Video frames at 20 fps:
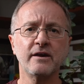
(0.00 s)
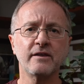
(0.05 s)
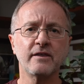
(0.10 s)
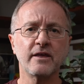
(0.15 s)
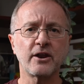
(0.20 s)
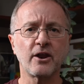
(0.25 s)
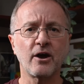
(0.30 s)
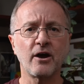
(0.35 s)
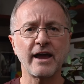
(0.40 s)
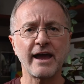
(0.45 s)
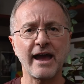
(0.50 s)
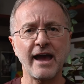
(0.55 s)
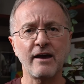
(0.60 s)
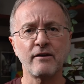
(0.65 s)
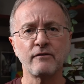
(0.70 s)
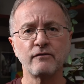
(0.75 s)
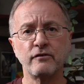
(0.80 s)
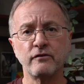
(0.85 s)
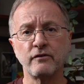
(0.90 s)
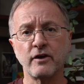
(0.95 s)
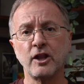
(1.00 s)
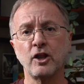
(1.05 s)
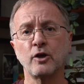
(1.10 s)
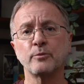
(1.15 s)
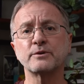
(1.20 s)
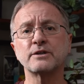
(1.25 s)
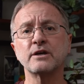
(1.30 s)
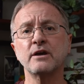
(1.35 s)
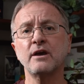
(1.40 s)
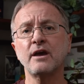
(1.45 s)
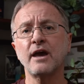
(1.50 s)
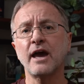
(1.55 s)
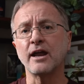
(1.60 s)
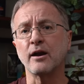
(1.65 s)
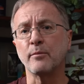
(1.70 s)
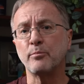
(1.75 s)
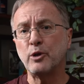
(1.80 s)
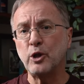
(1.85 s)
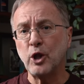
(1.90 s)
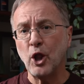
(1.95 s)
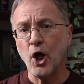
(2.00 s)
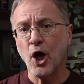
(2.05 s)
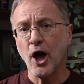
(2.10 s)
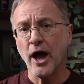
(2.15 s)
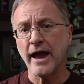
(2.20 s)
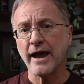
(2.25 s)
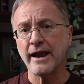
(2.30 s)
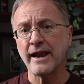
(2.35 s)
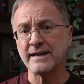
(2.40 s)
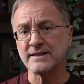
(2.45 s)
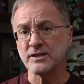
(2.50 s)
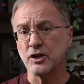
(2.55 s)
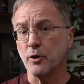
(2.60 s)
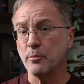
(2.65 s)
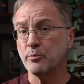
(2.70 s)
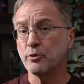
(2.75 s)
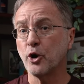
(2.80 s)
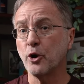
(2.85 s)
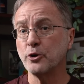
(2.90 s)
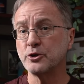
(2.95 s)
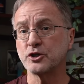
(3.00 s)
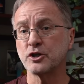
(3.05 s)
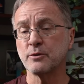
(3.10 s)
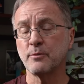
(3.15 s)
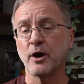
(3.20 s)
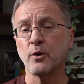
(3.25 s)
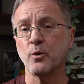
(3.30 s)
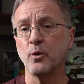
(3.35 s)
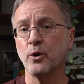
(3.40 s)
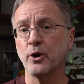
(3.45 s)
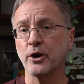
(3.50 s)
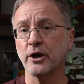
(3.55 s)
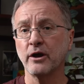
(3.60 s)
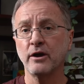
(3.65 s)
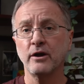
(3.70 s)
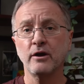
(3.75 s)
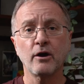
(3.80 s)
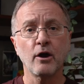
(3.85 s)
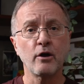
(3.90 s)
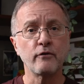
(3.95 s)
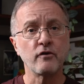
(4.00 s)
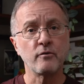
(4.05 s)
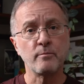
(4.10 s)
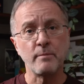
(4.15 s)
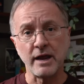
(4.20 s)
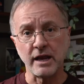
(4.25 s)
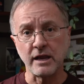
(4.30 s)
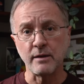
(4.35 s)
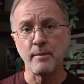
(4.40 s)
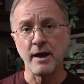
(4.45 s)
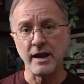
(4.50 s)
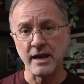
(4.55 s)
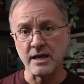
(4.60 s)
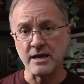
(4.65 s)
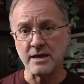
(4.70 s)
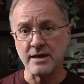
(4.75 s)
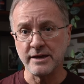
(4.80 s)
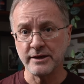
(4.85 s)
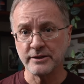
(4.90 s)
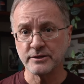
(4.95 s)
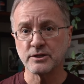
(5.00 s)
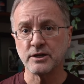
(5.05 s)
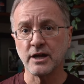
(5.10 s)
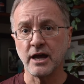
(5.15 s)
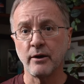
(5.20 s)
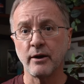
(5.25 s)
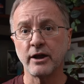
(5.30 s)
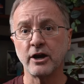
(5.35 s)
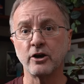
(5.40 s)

that I have developed and applied as an approach to my work over many, many years now.